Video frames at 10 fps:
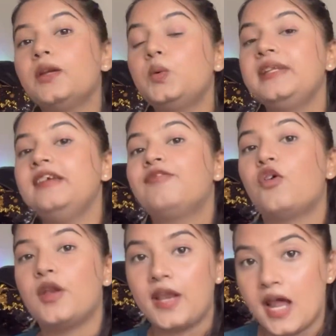only for
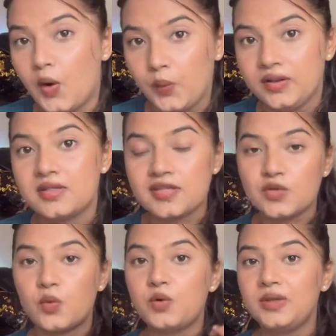noun. This is
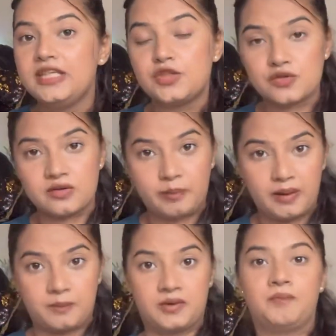what we need to
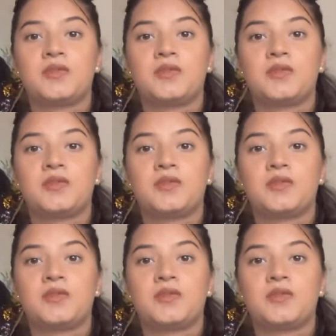remember.